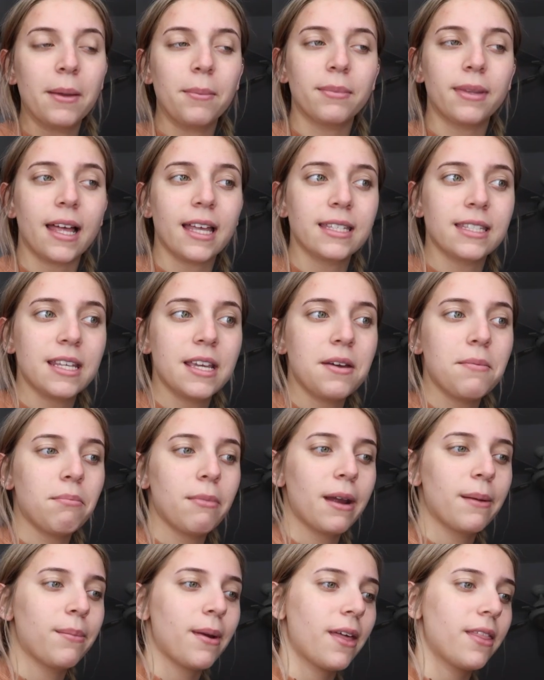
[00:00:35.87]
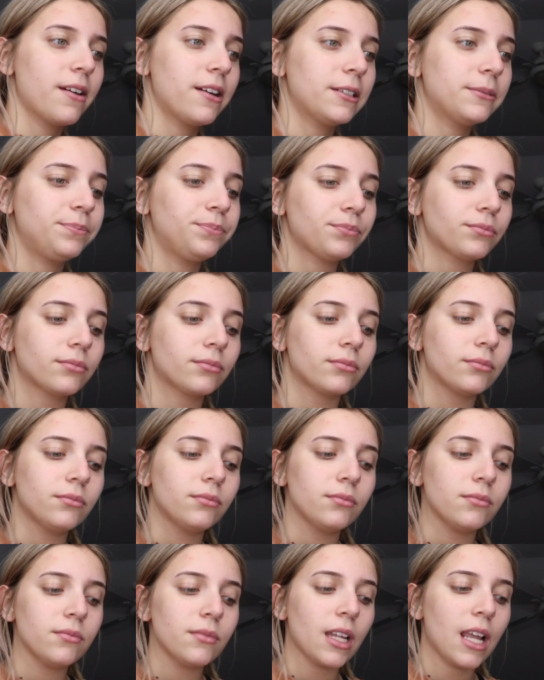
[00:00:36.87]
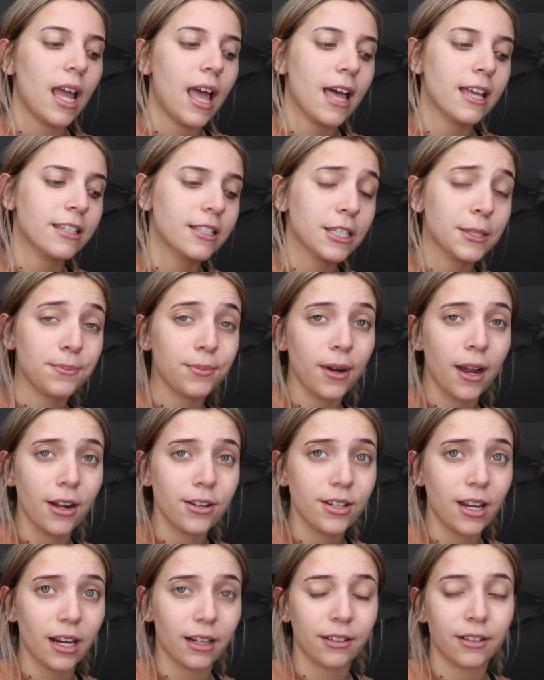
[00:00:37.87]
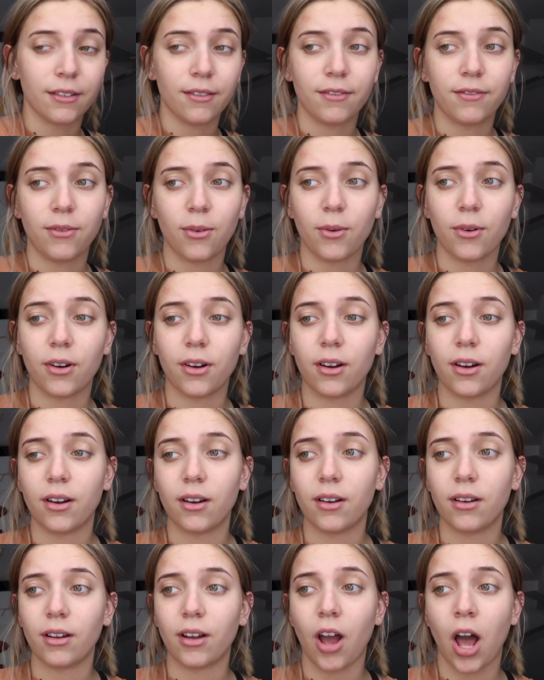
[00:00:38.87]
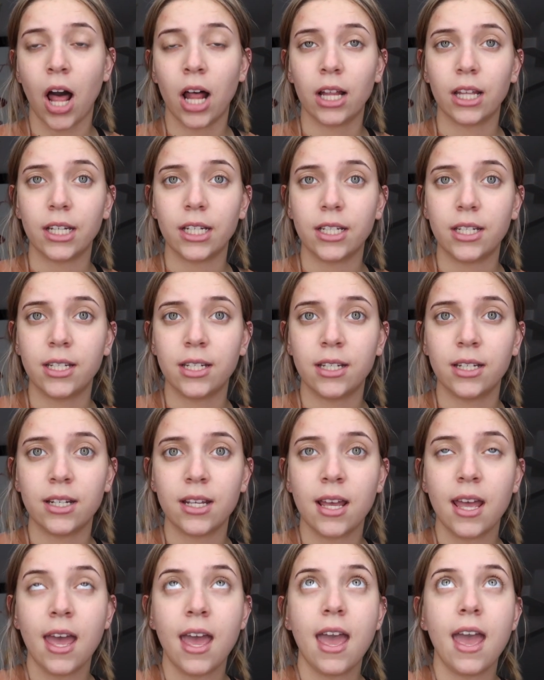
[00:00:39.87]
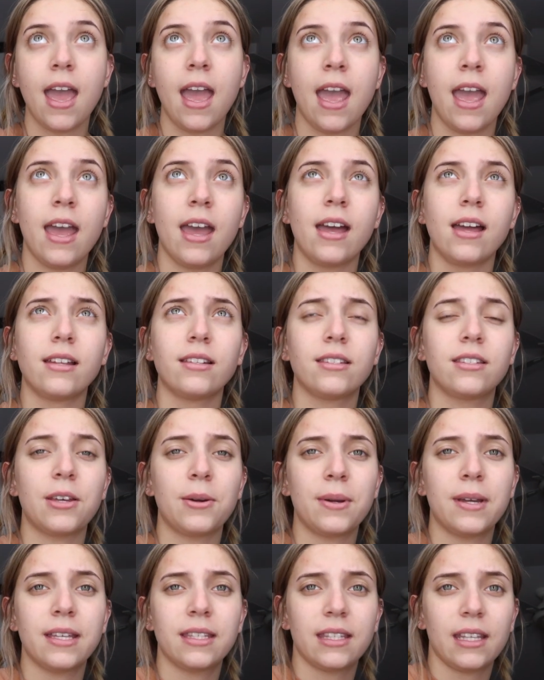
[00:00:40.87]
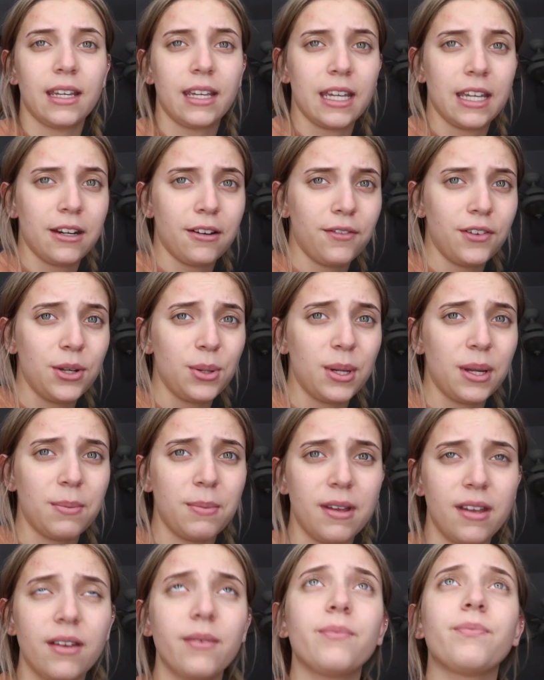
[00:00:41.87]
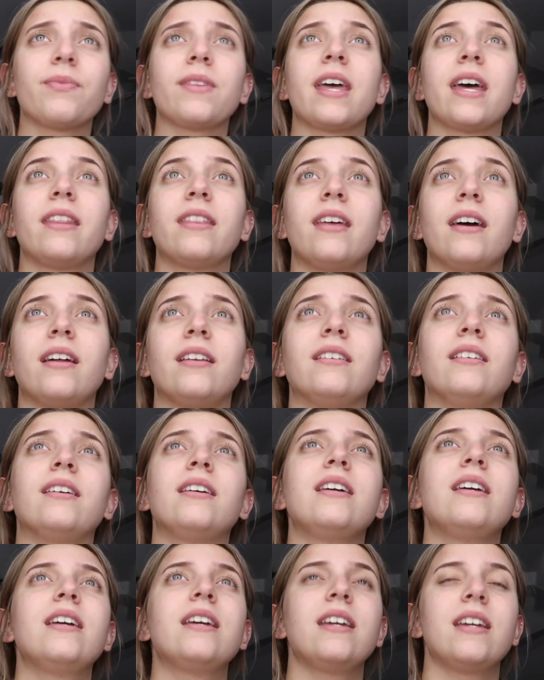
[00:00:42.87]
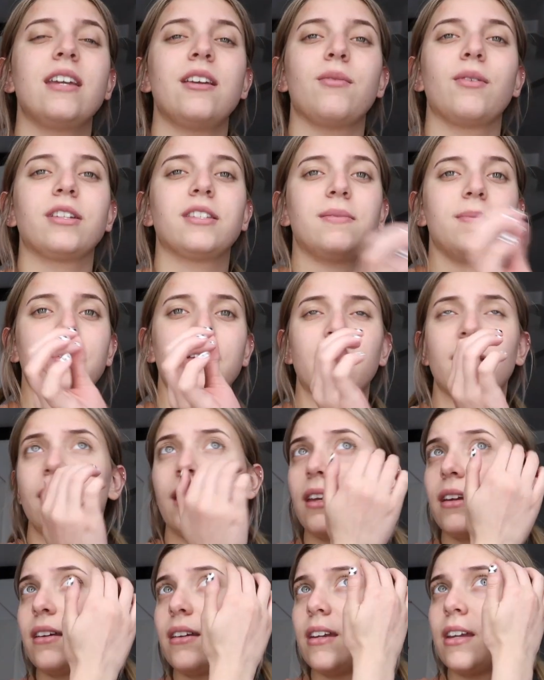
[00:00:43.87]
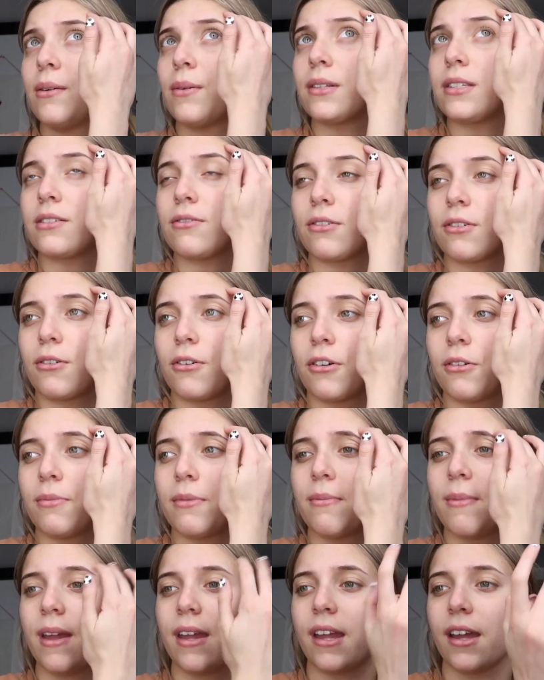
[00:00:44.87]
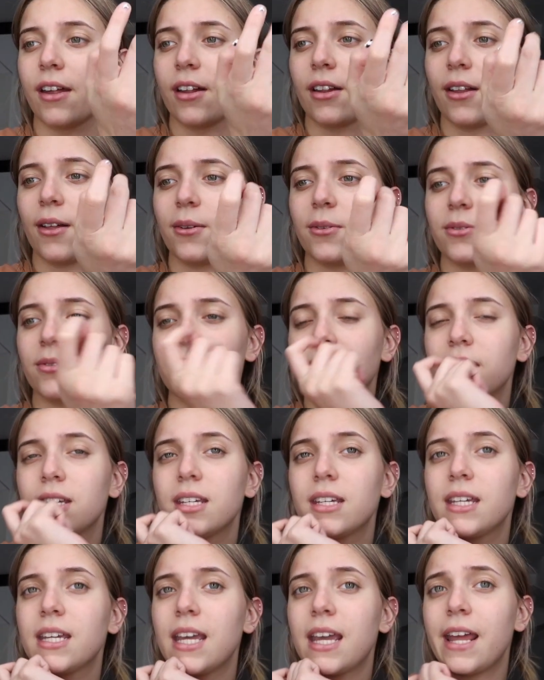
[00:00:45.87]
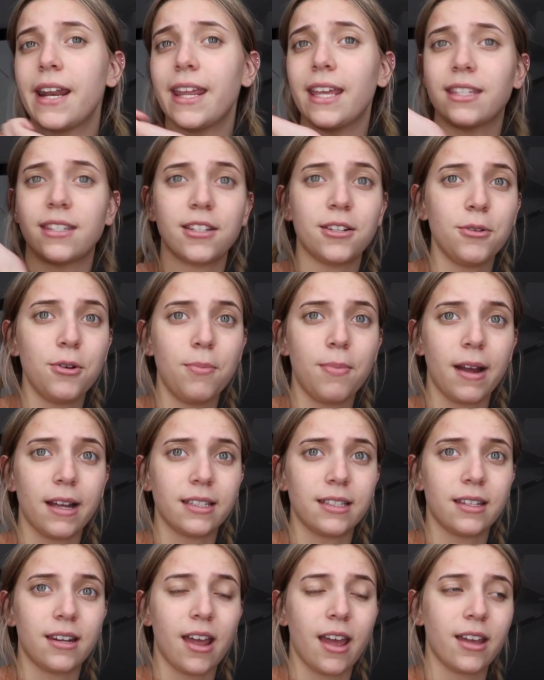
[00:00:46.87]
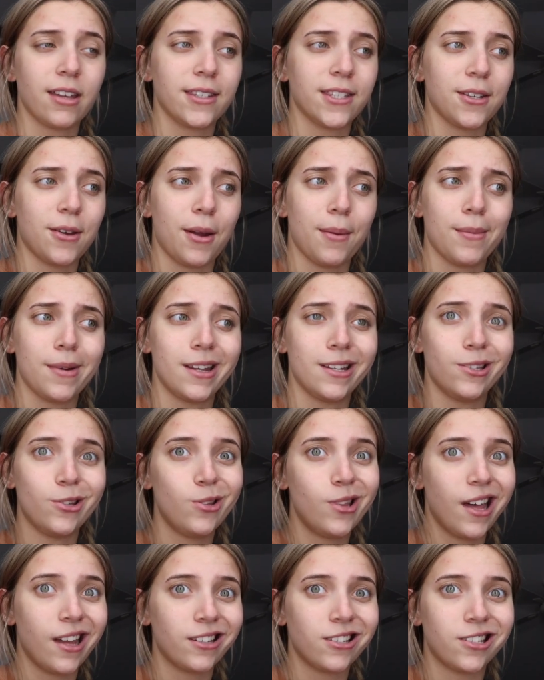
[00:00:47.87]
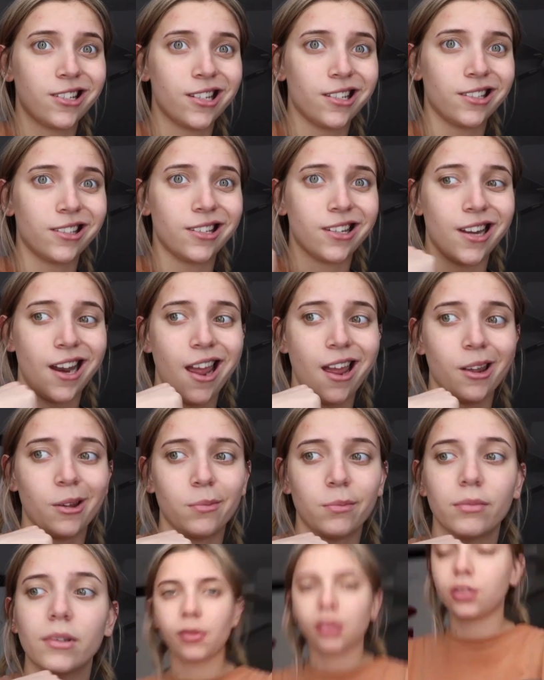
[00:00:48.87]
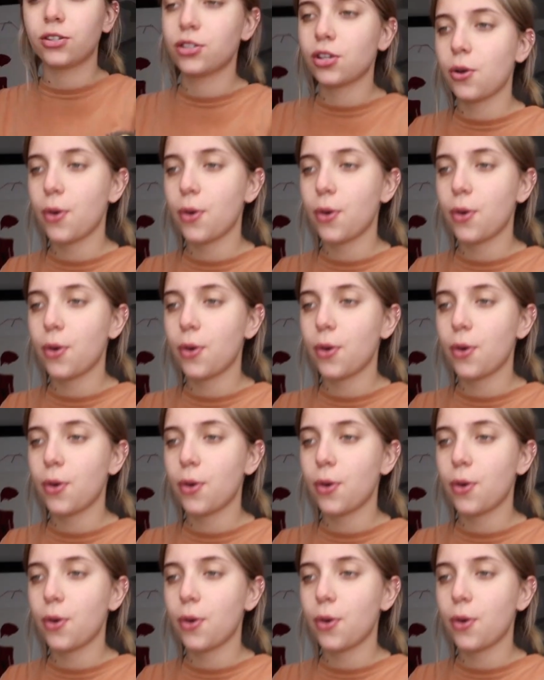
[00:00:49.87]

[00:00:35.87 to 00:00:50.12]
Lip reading: Plus my brother has this project for college, and so he's like interviewing me, and then he wants to record me making clothes, and he has to do it by today, so I'm gonna do that shit today. So